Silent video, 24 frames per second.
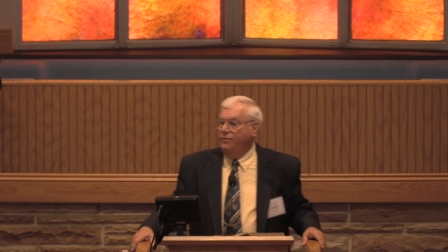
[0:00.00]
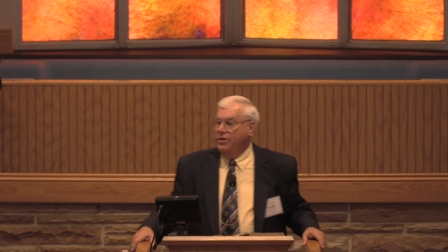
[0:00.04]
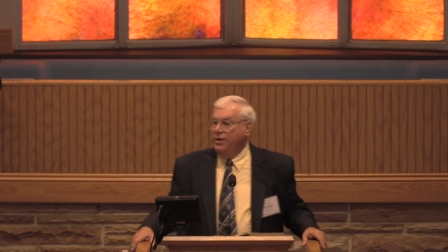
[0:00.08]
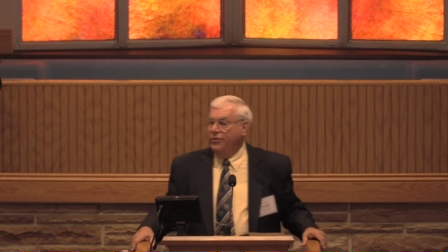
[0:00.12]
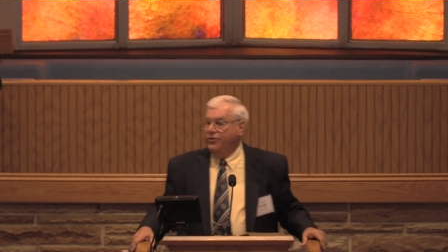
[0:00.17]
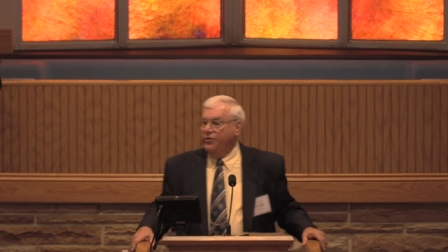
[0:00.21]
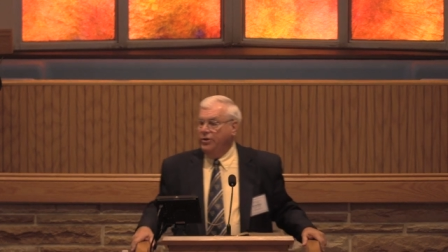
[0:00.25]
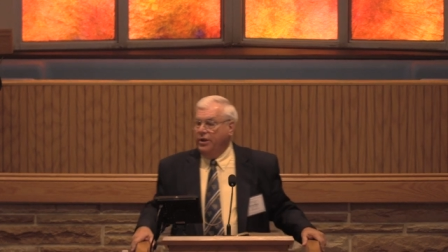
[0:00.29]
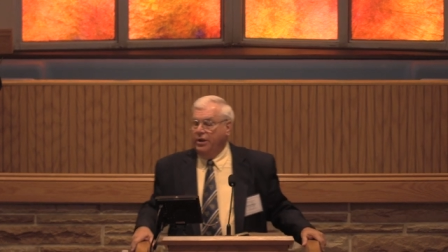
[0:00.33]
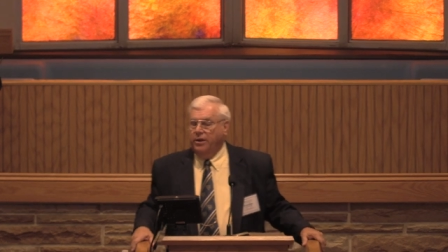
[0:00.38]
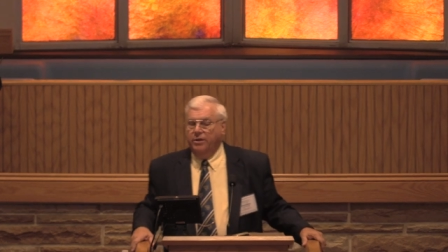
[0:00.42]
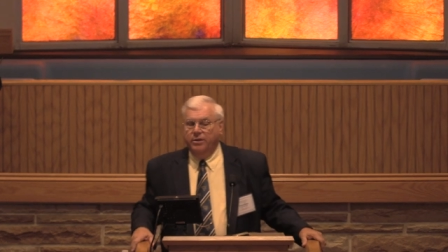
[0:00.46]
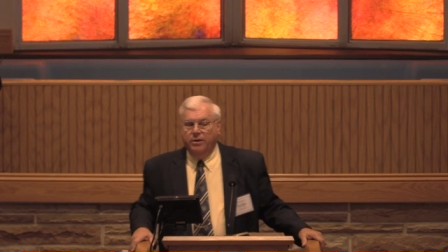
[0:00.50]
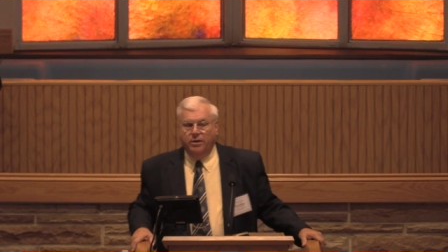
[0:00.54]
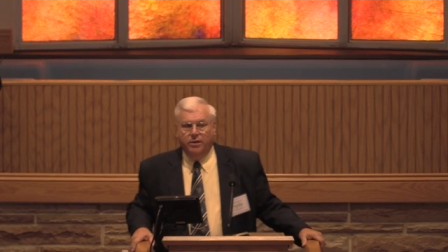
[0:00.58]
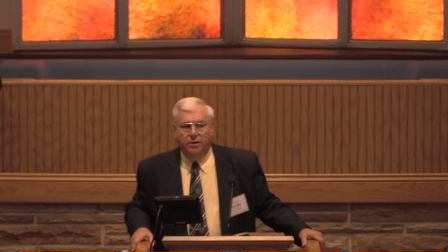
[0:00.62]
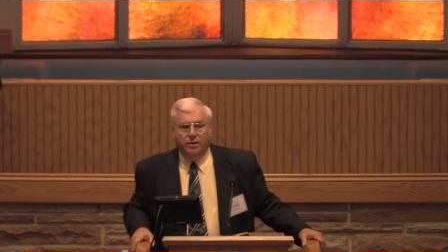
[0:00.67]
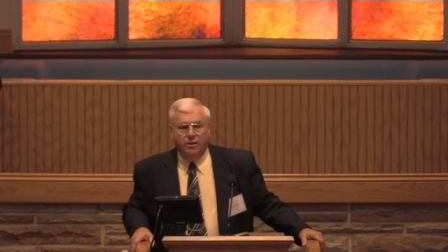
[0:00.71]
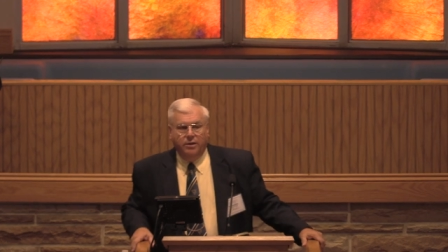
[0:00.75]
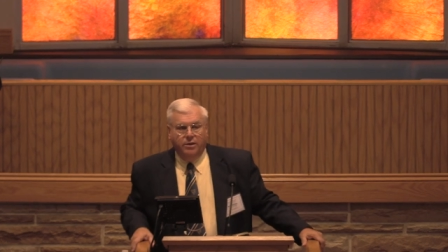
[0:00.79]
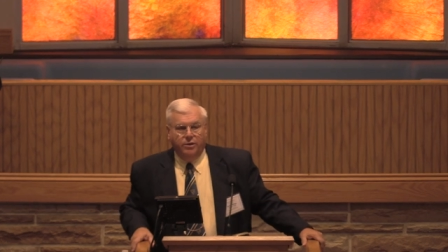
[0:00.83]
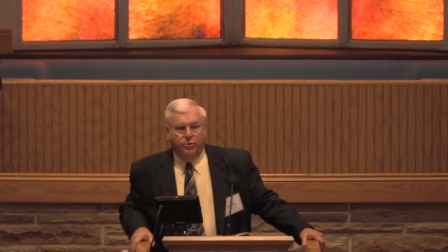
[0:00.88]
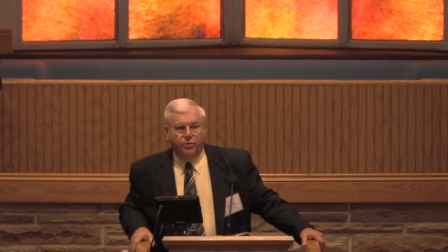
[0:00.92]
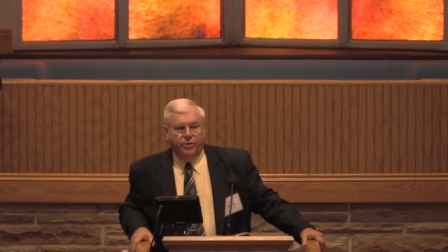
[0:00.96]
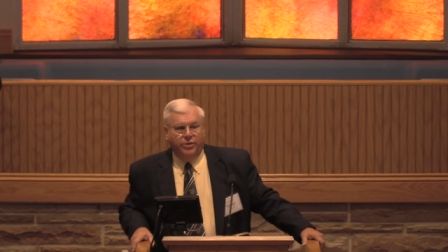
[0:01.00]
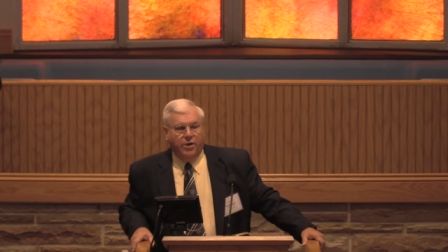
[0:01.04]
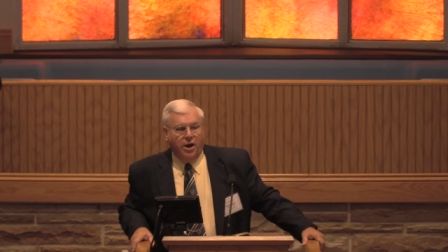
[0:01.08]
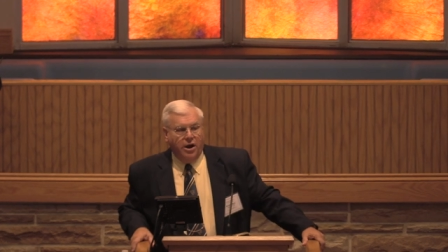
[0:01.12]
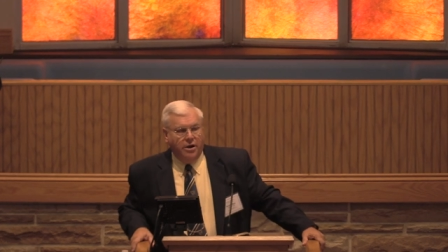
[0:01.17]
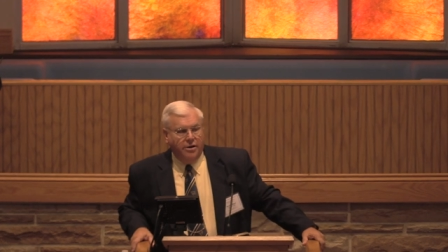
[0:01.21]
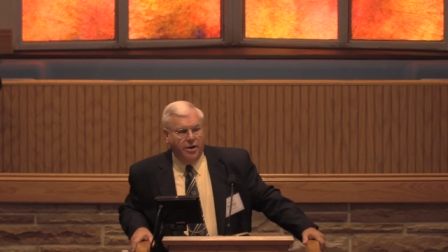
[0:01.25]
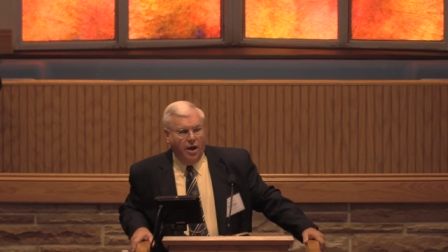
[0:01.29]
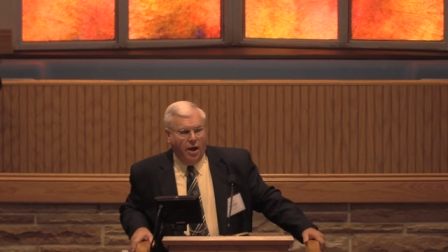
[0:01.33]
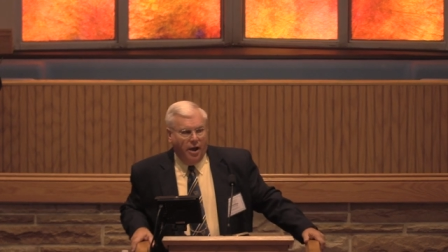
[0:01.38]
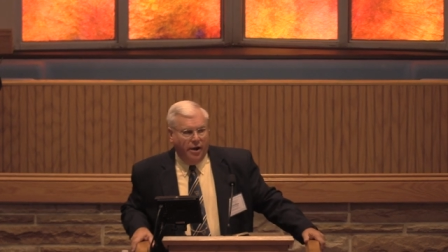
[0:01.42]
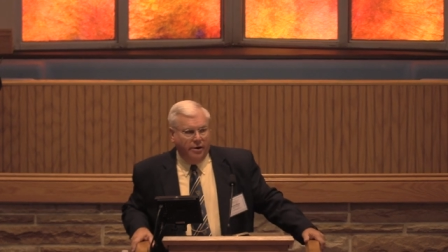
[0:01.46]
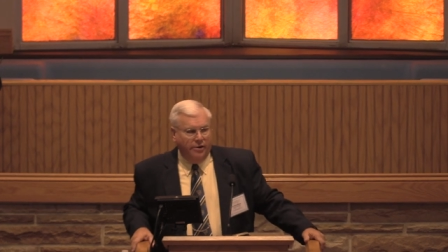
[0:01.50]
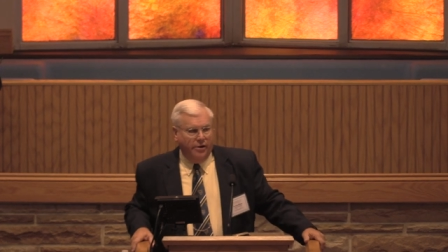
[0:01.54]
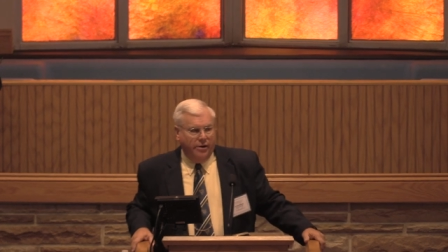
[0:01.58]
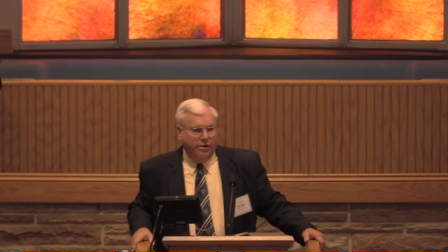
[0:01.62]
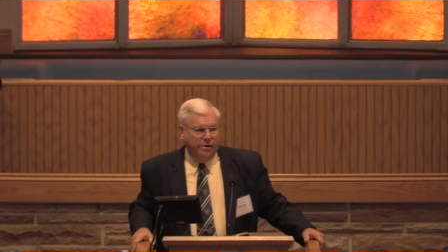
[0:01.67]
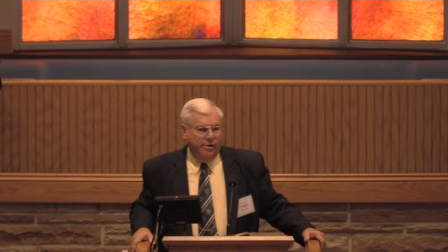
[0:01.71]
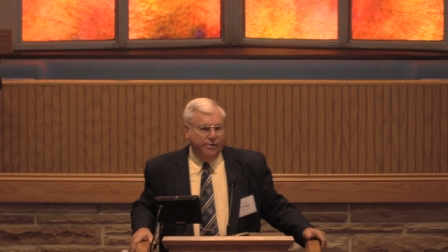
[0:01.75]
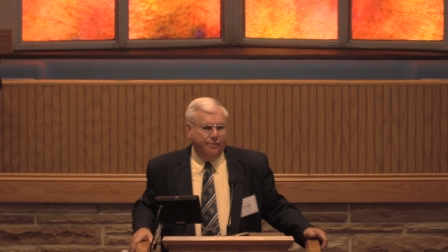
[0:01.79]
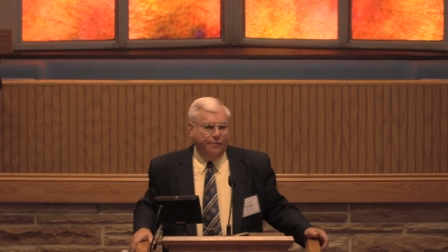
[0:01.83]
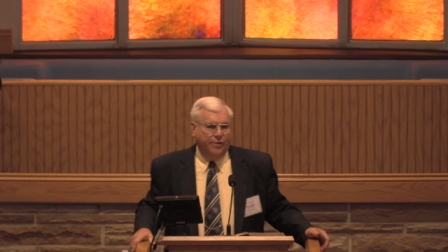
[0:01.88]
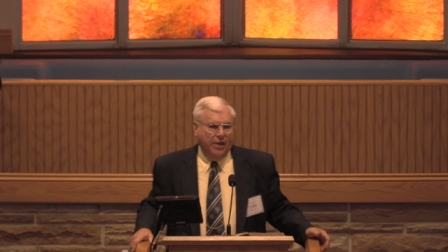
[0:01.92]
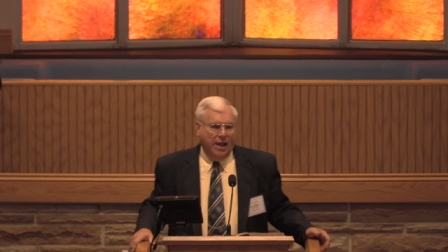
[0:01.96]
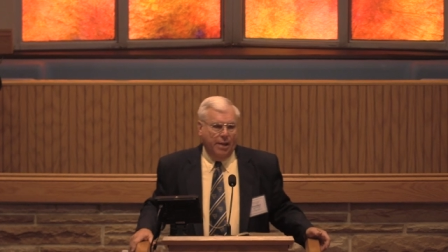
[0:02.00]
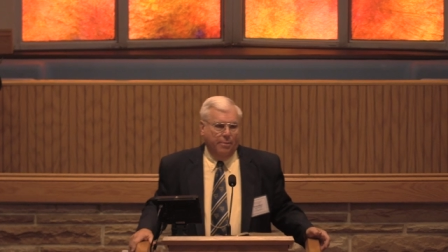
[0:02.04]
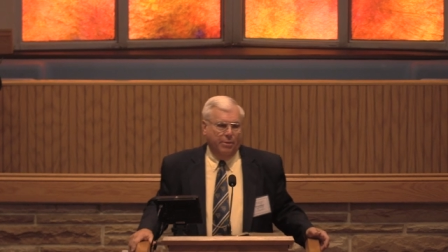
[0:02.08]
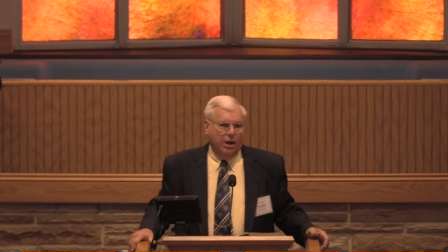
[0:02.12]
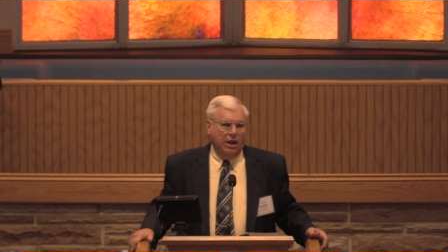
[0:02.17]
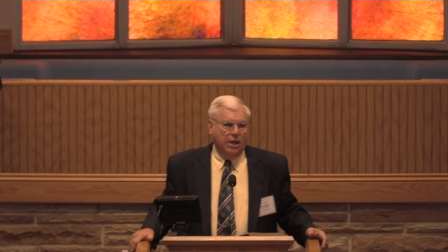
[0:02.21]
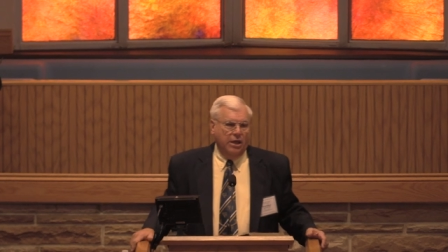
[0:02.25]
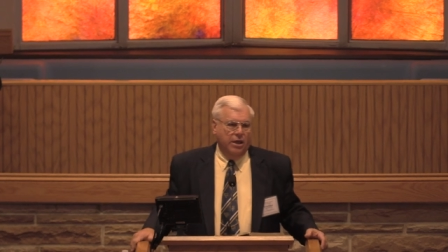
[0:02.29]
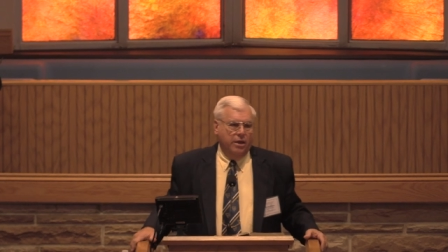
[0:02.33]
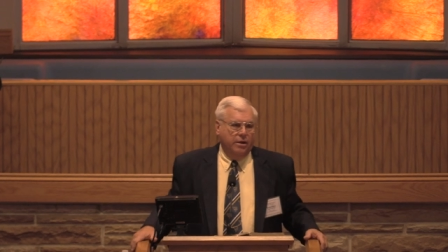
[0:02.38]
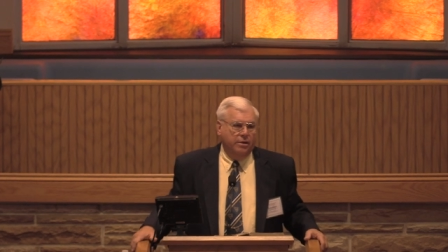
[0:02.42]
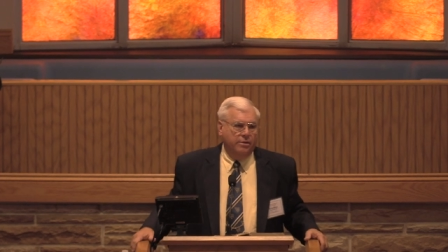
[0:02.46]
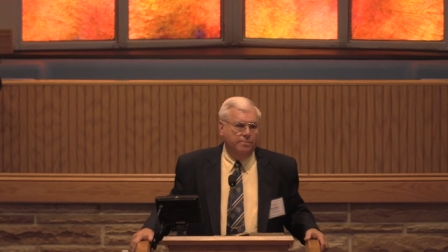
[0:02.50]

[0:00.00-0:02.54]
visiting with our daughter and her family.